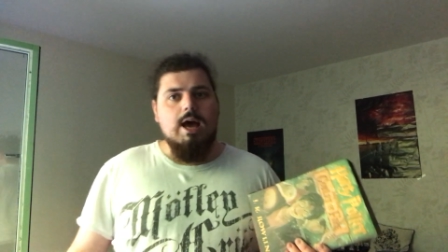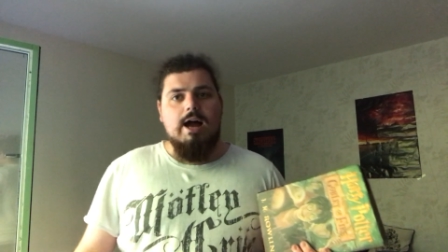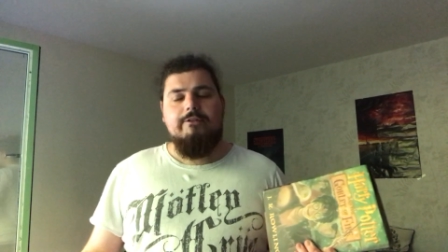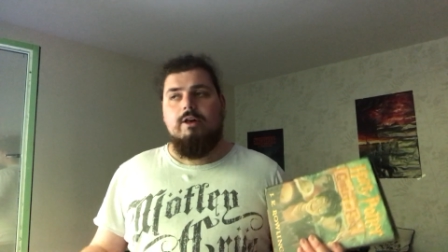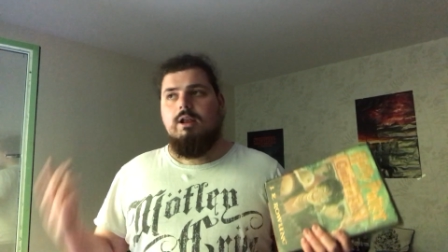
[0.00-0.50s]

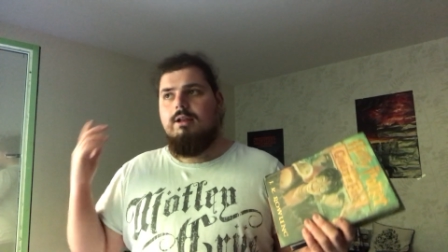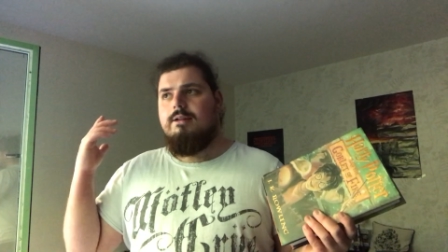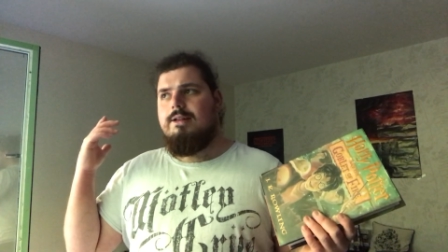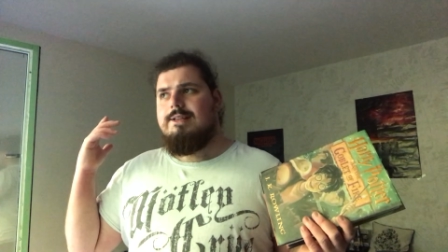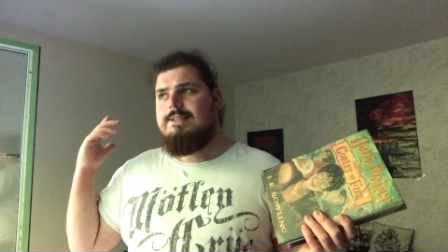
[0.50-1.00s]
I feel
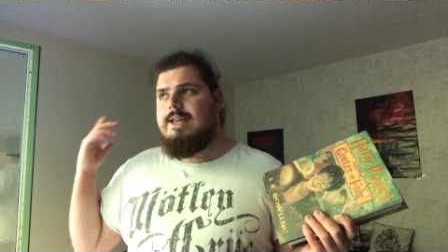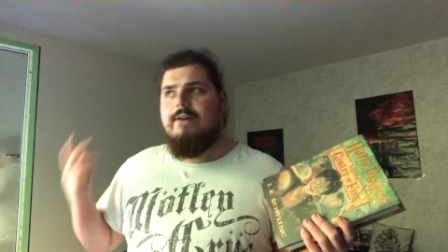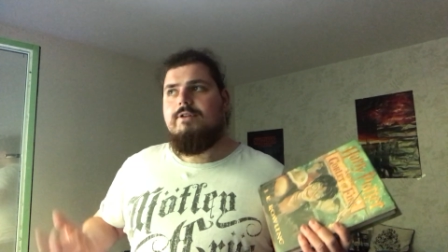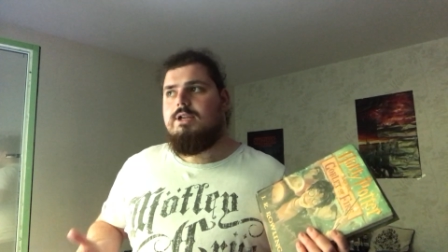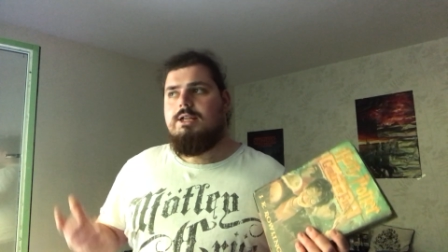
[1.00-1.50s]

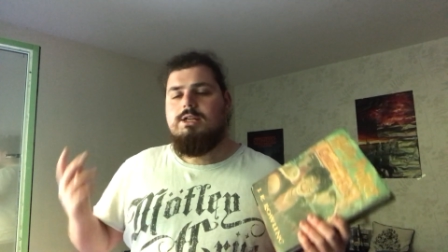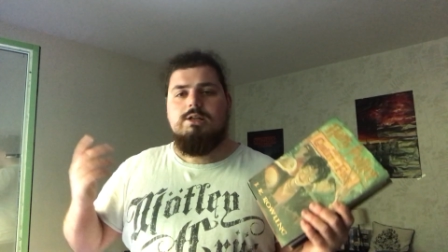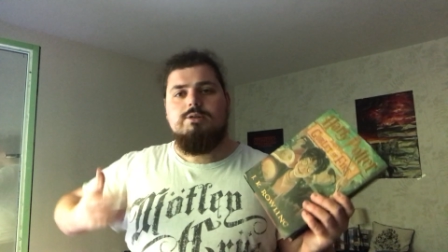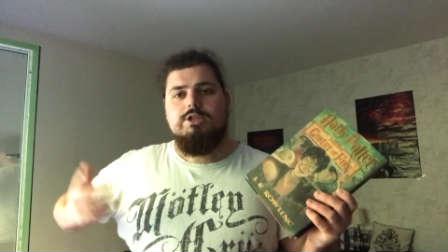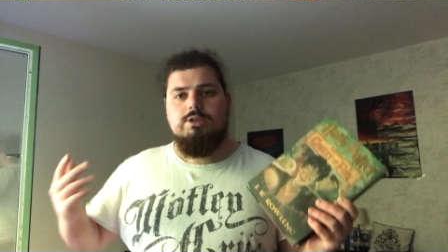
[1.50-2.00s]
definitely
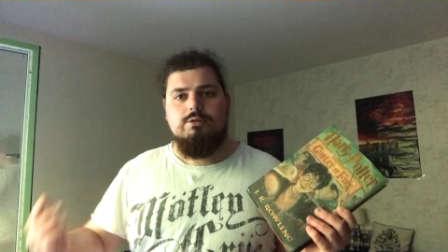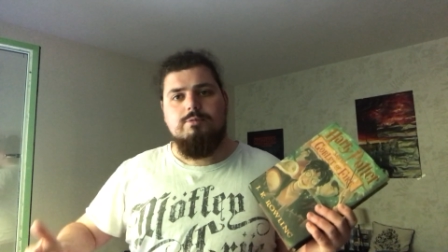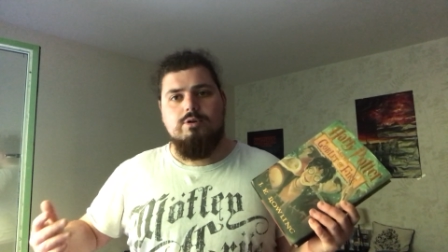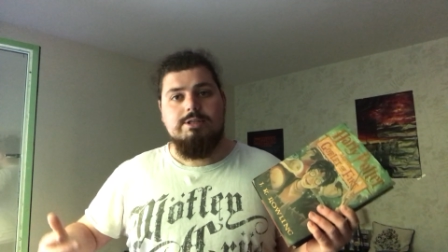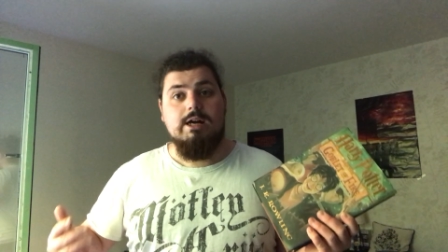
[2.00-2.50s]
those two
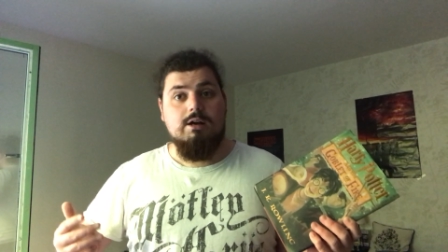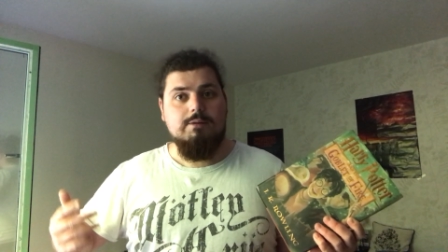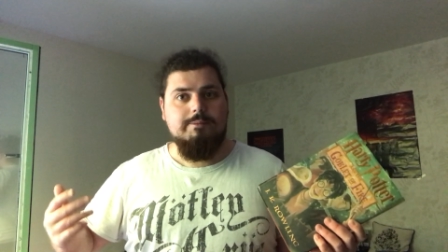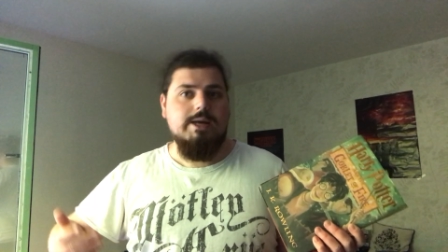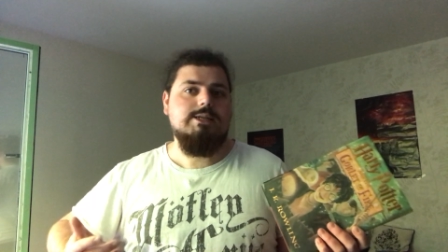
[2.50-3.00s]
books are
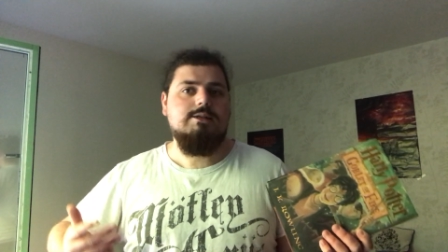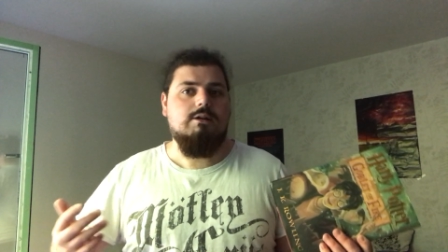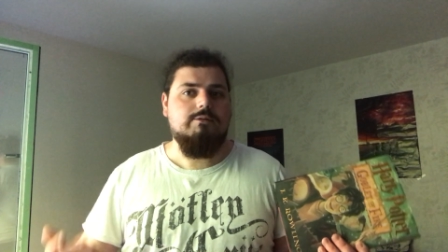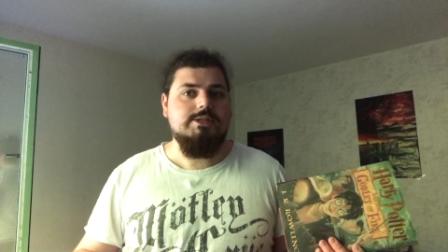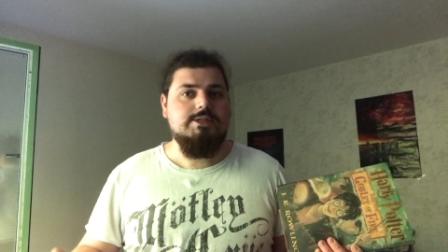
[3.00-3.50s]
the best
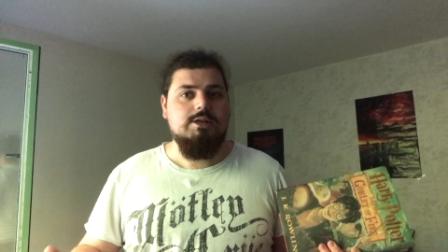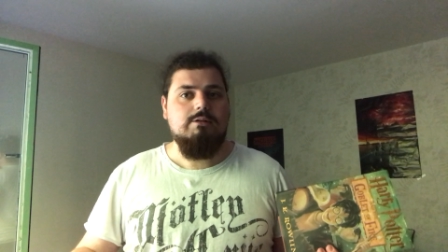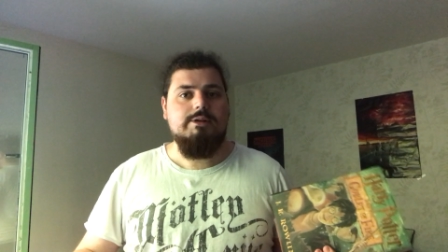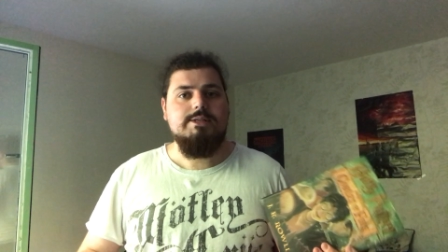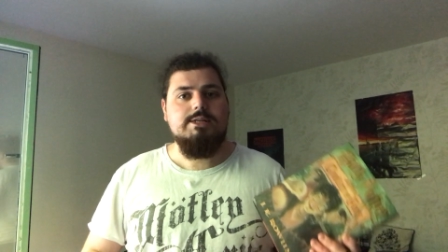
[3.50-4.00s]
of the
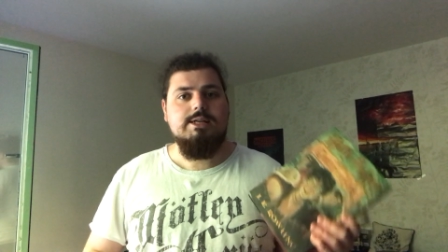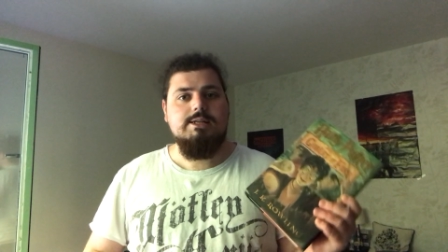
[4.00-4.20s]
series.